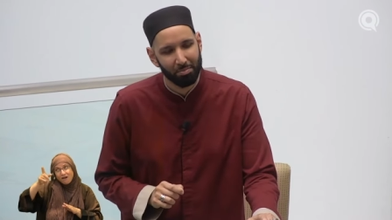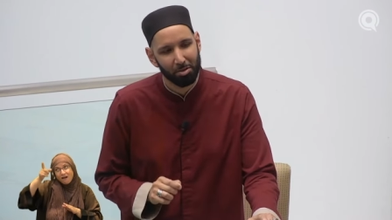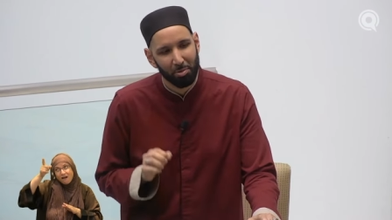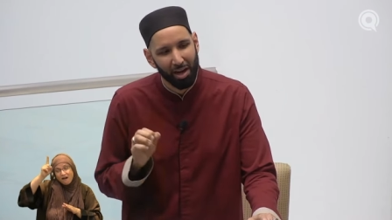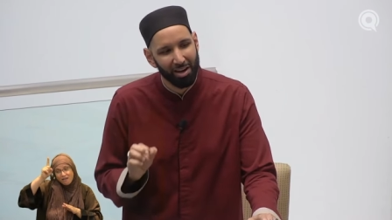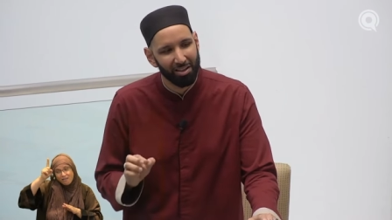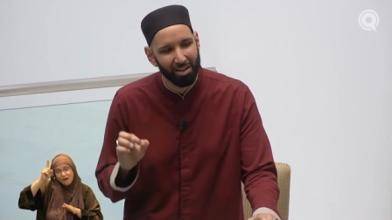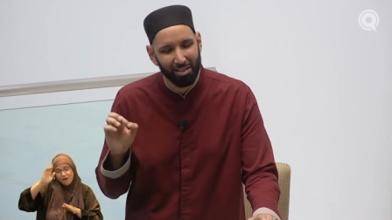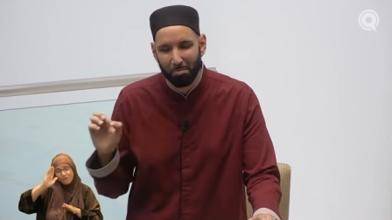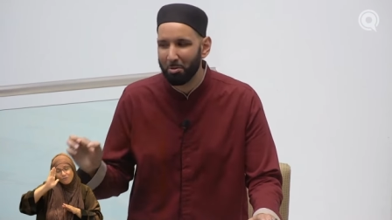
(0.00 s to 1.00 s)

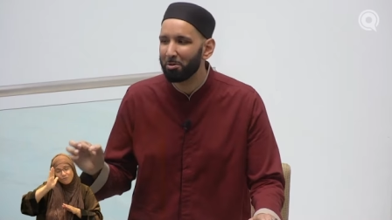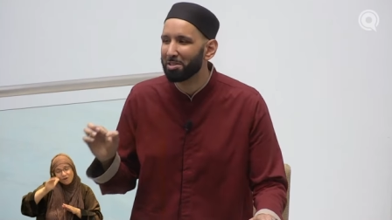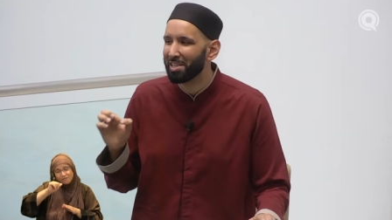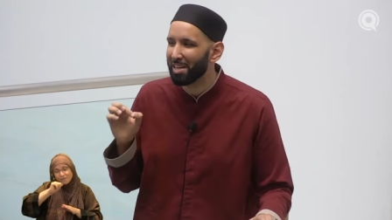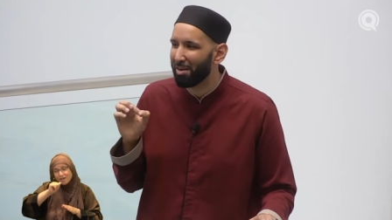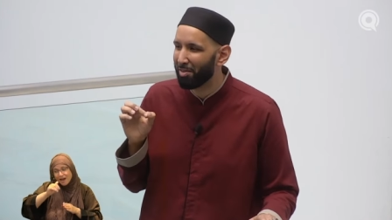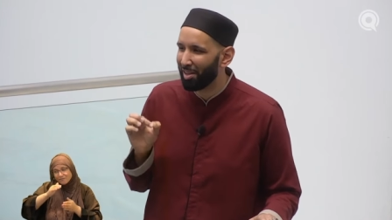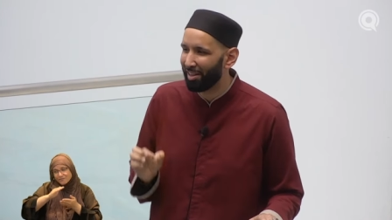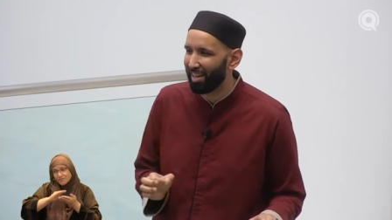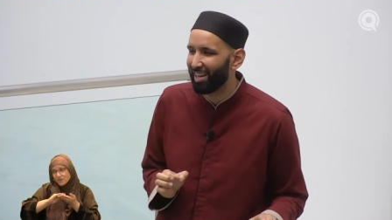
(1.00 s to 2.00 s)
SubhanAllah, the mercy of
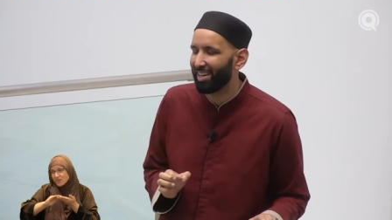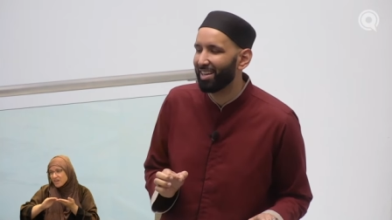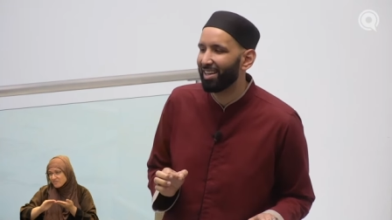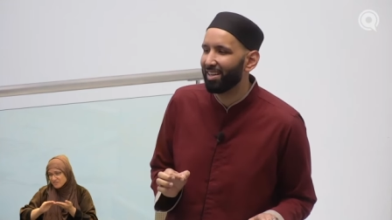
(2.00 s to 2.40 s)
Allah